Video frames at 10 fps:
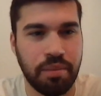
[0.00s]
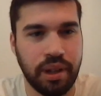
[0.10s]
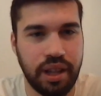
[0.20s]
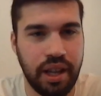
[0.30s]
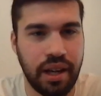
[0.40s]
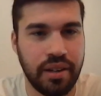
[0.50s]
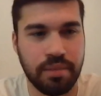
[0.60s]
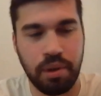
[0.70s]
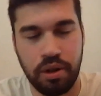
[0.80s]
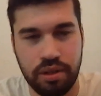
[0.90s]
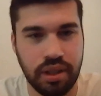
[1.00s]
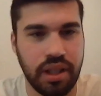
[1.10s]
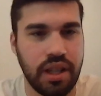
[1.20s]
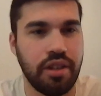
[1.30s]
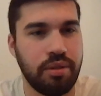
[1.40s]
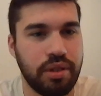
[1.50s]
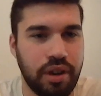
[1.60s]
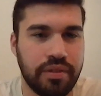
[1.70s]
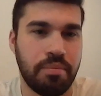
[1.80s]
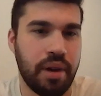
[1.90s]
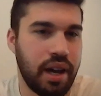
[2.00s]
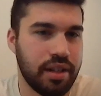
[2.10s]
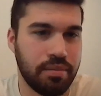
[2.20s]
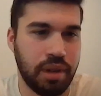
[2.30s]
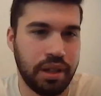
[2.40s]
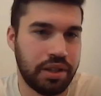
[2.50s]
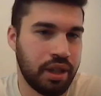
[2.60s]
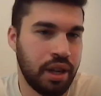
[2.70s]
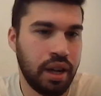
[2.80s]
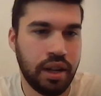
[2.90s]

but then supposedly you don't have to pay as much